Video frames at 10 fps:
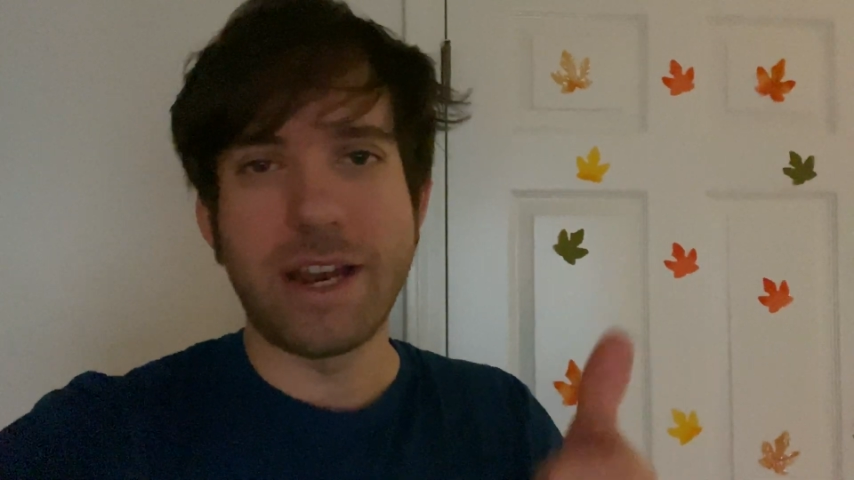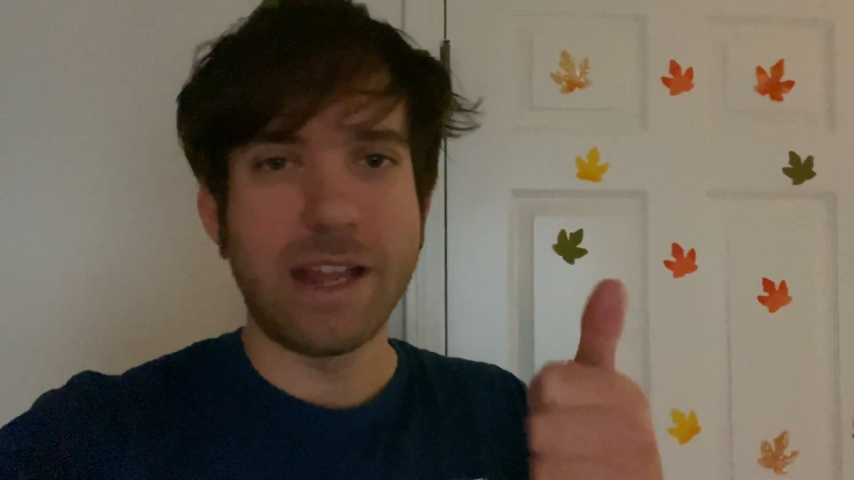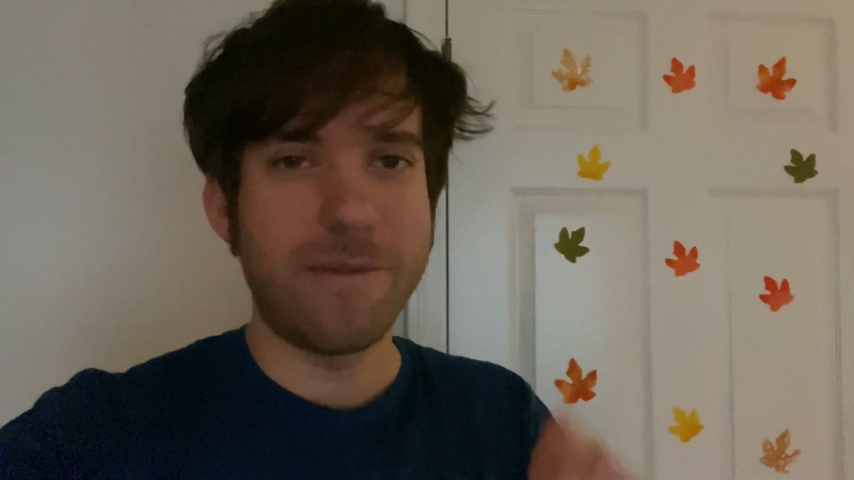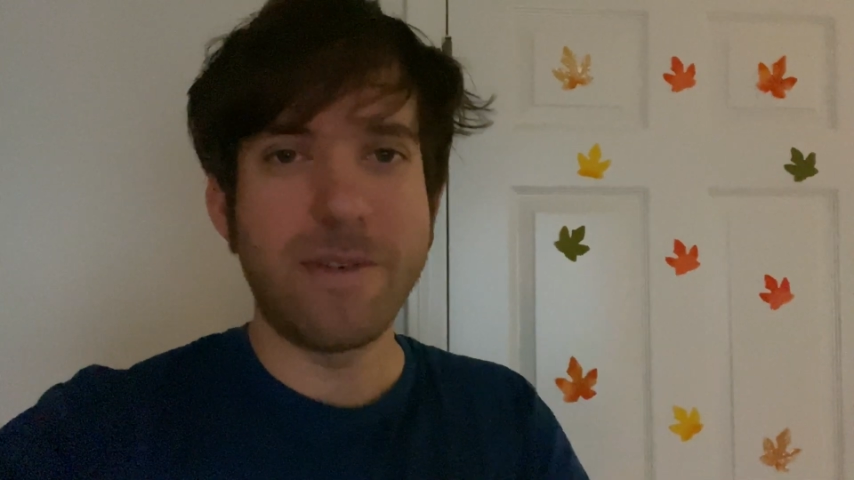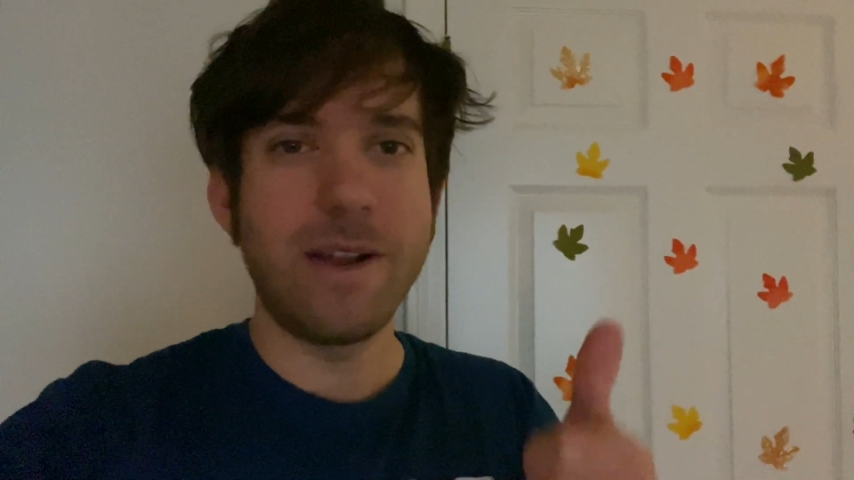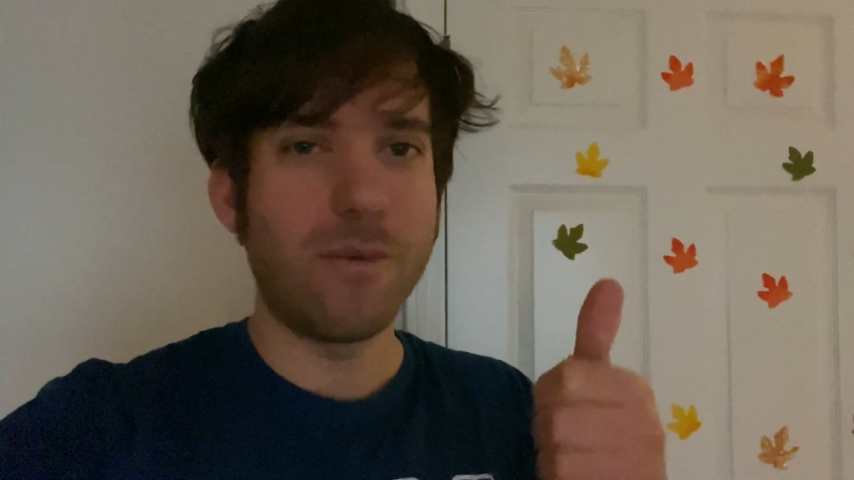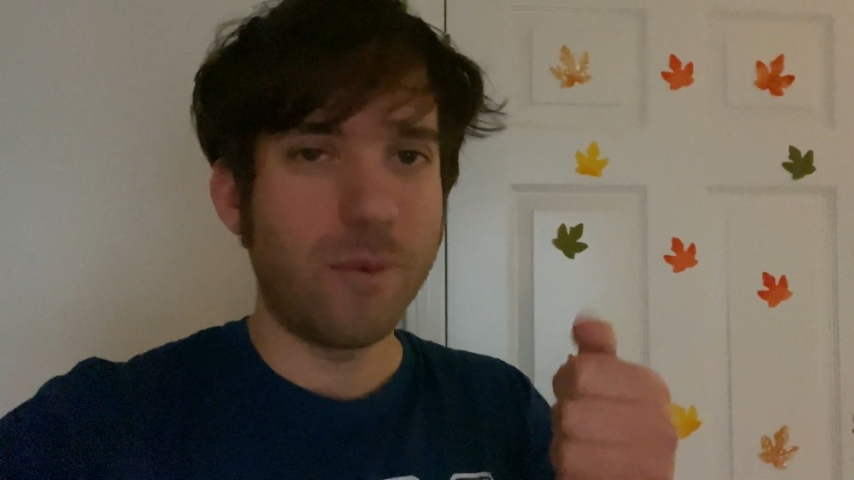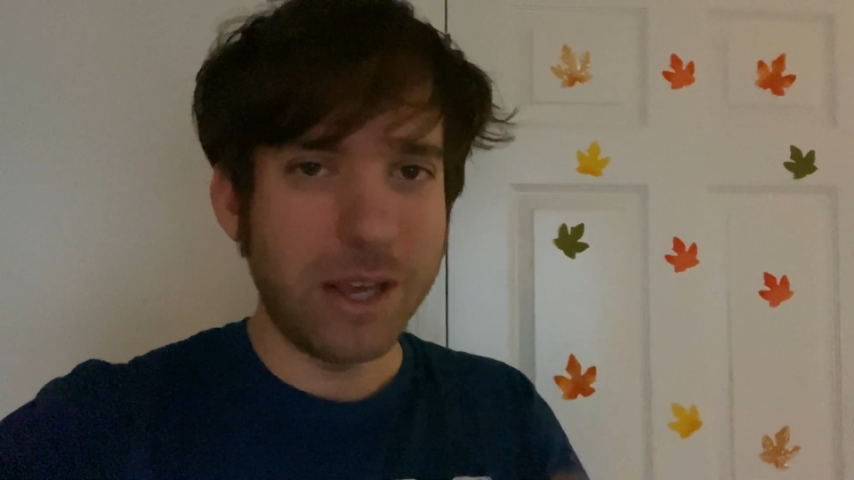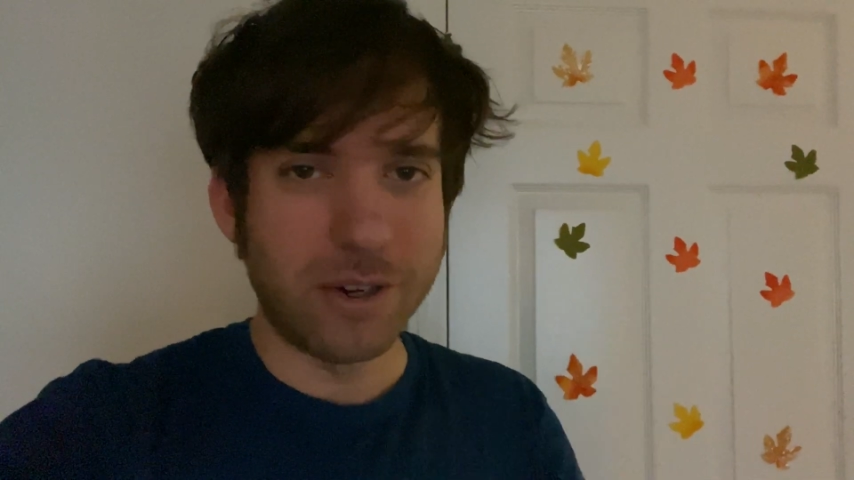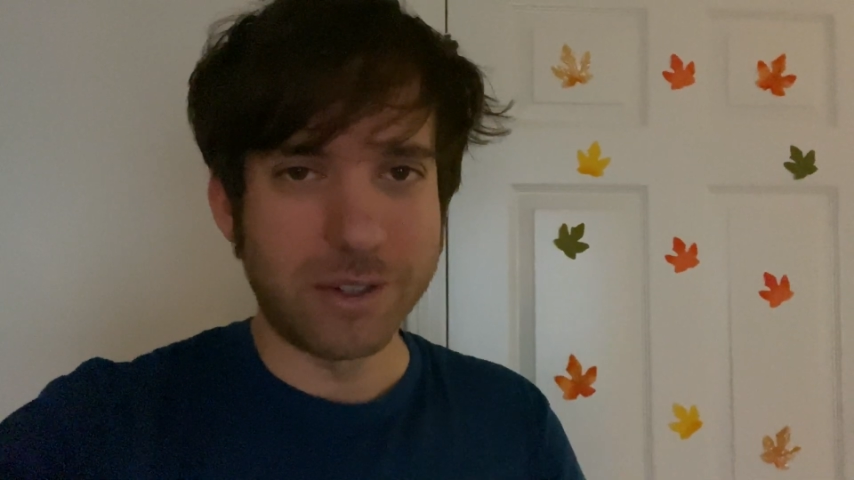an infinite
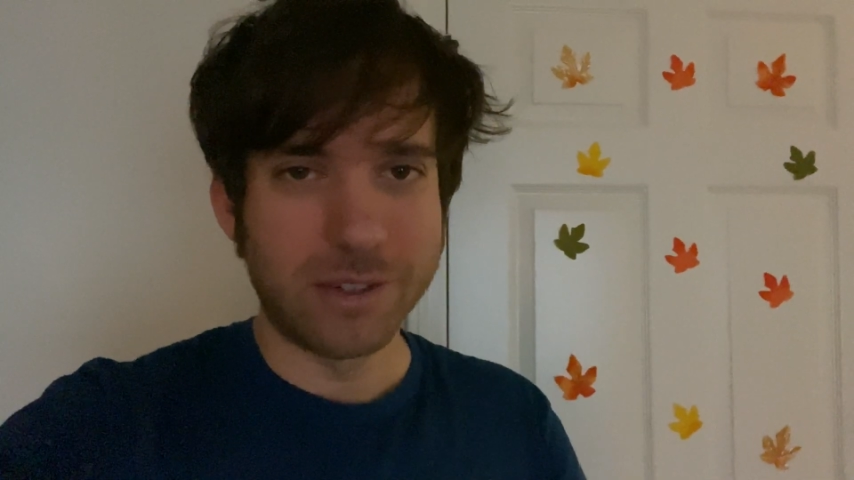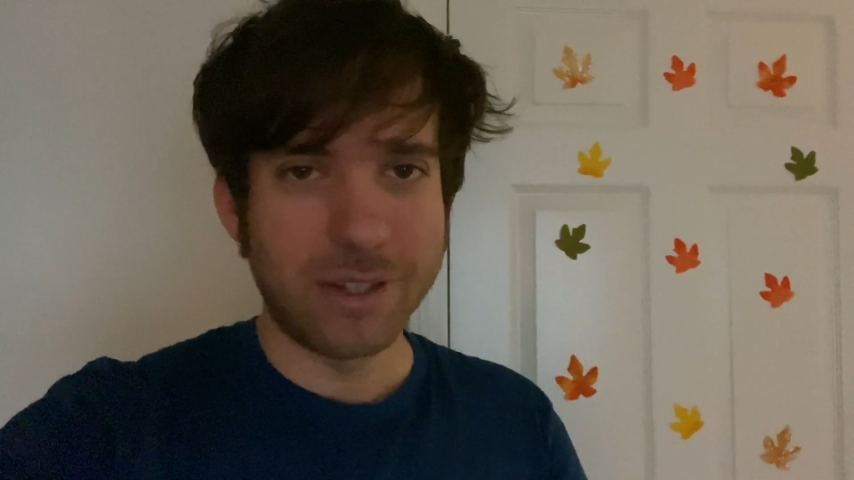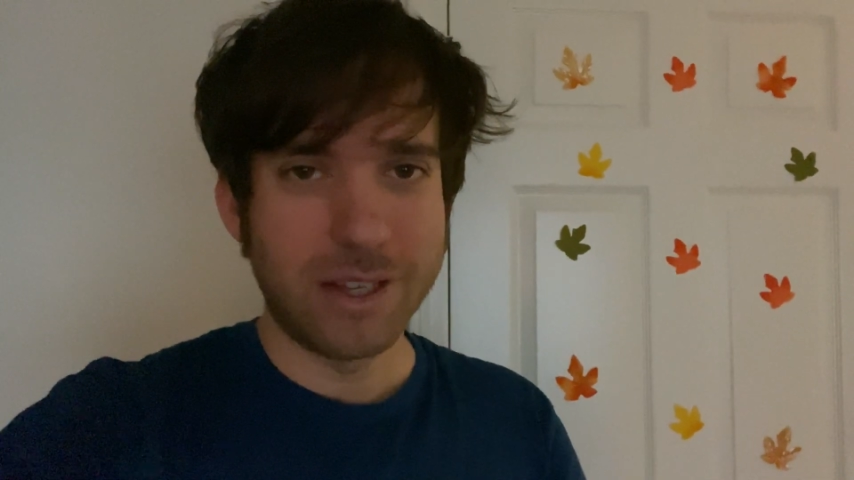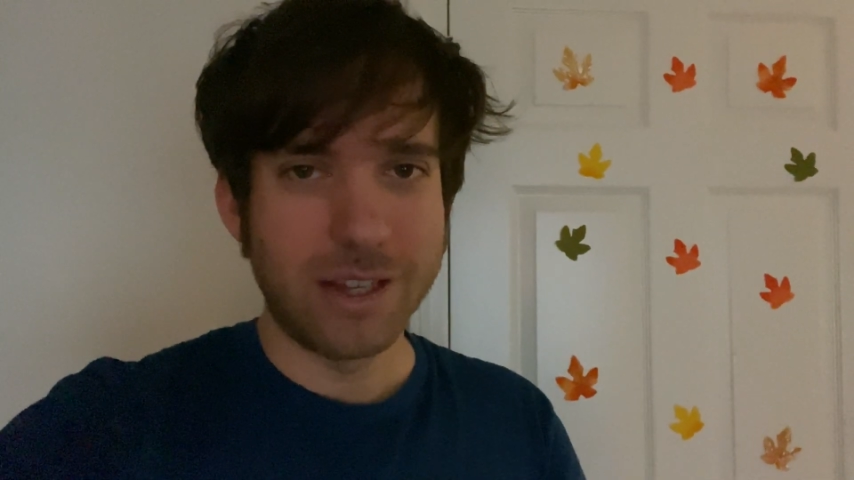wheel